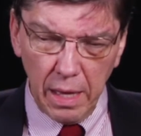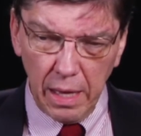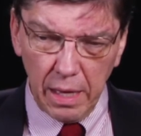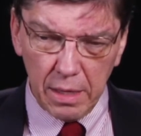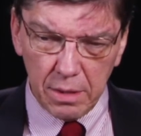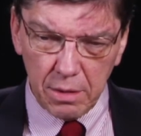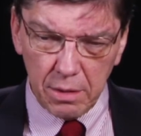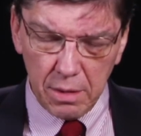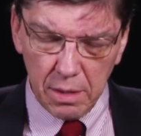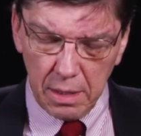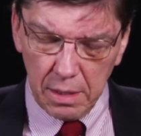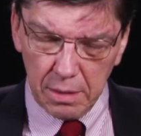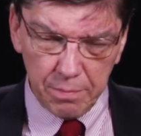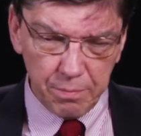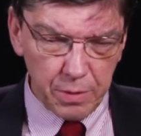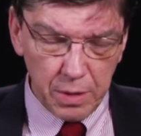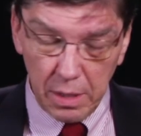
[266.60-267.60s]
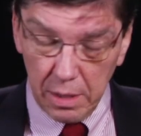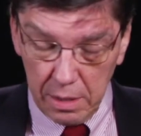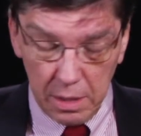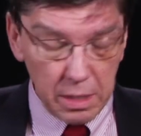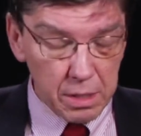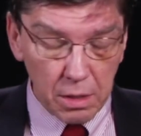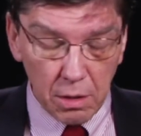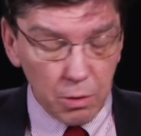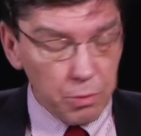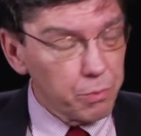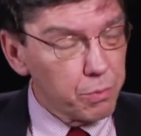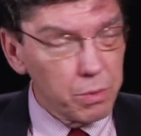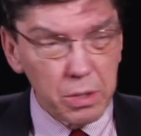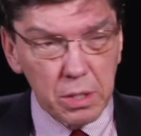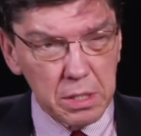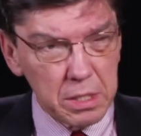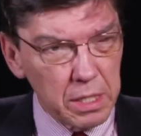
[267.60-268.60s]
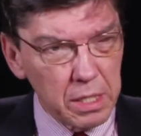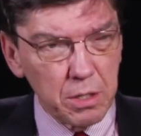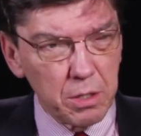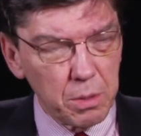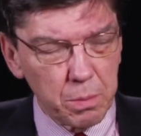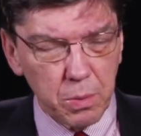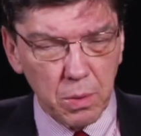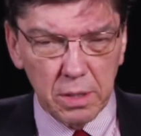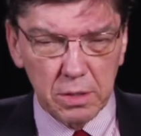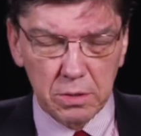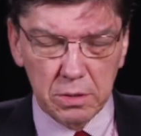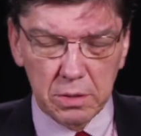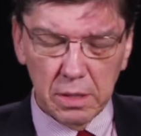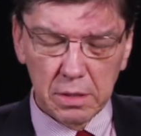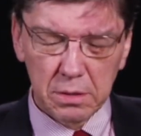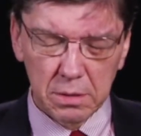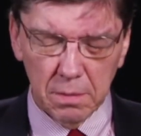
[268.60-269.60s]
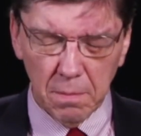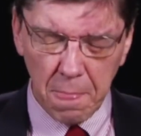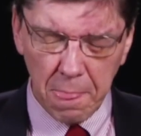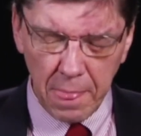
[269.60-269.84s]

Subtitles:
And you need to go through the tenure process.